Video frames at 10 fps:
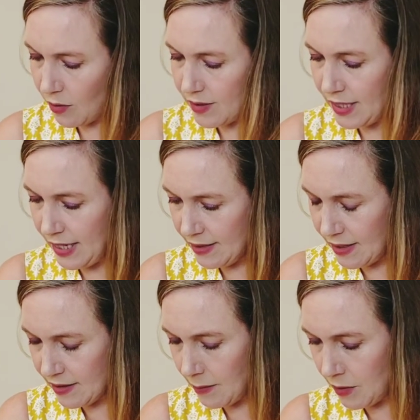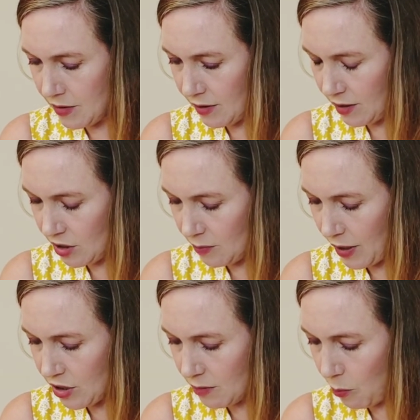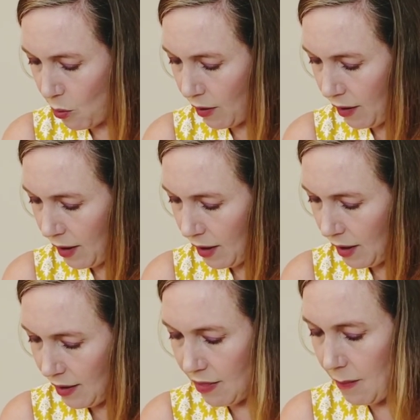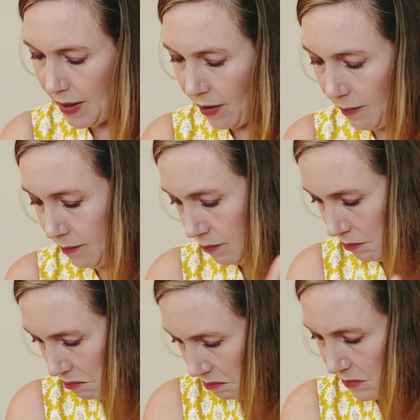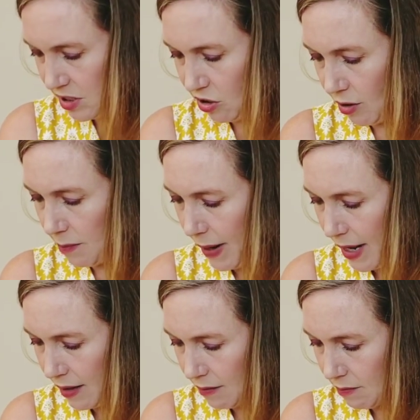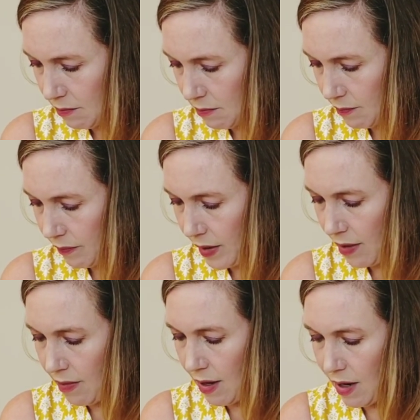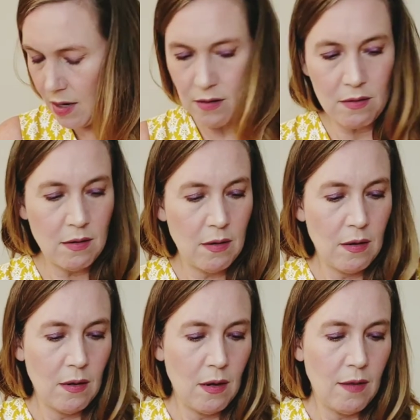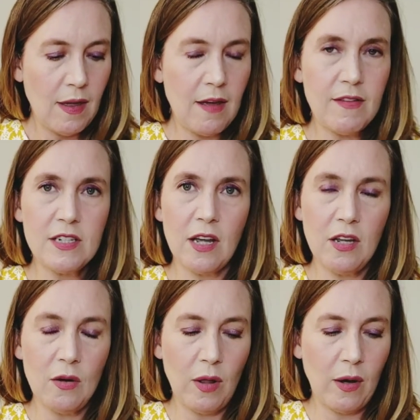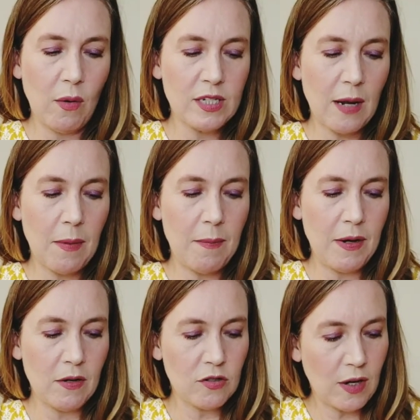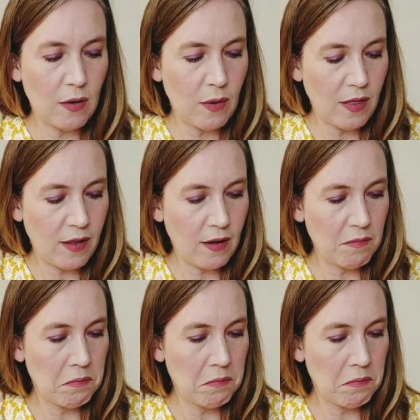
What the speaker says: is the easiest and most delicious bread. Just pour it in the beer, stir and bake. And then they even tell you like what type of beer to drink with it.